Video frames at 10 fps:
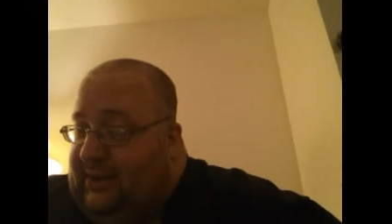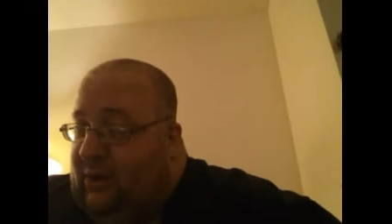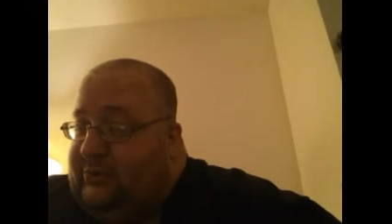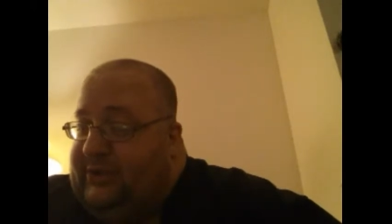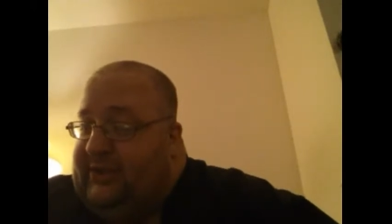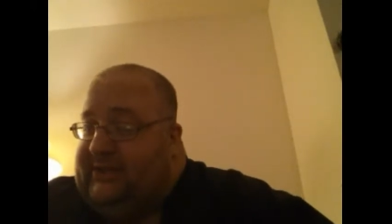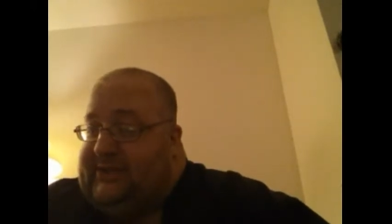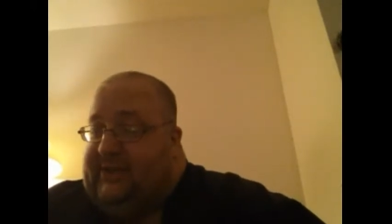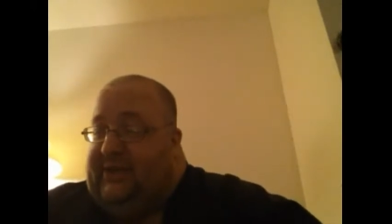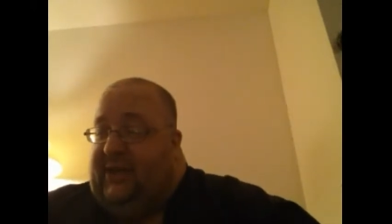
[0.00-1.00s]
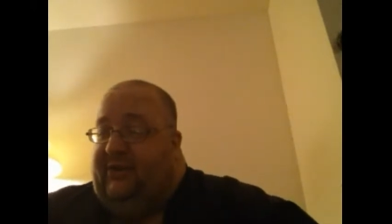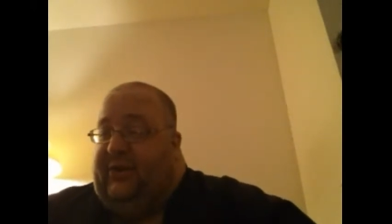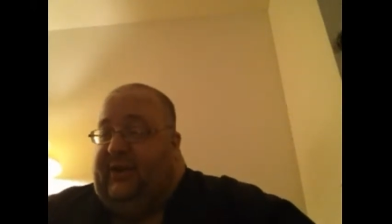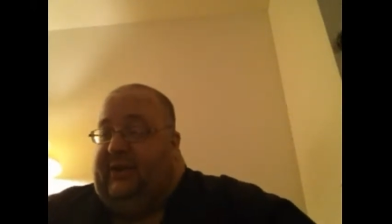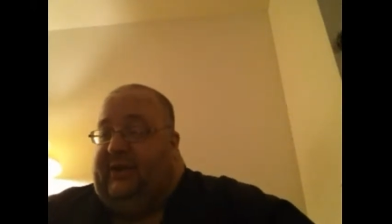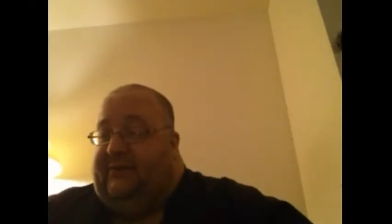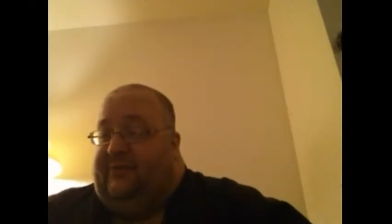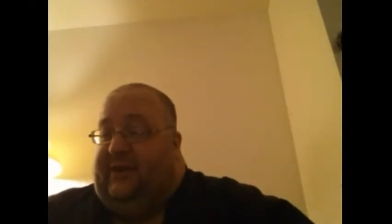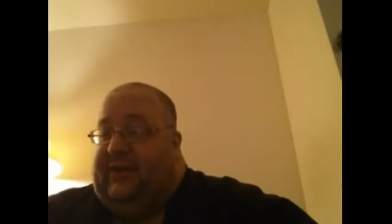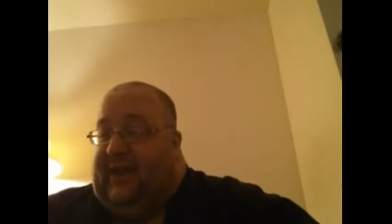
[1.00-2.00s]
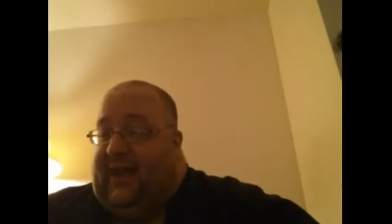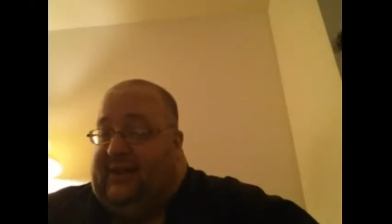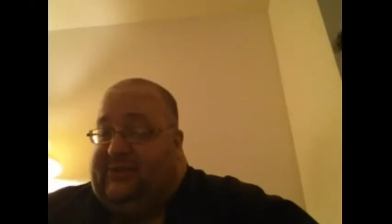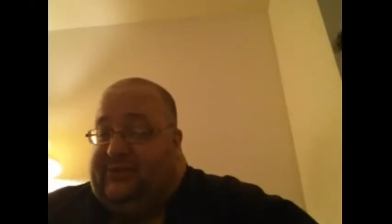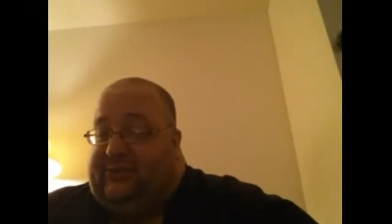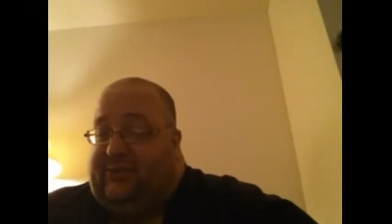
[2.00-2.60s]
Goldust and Cody defeated Axel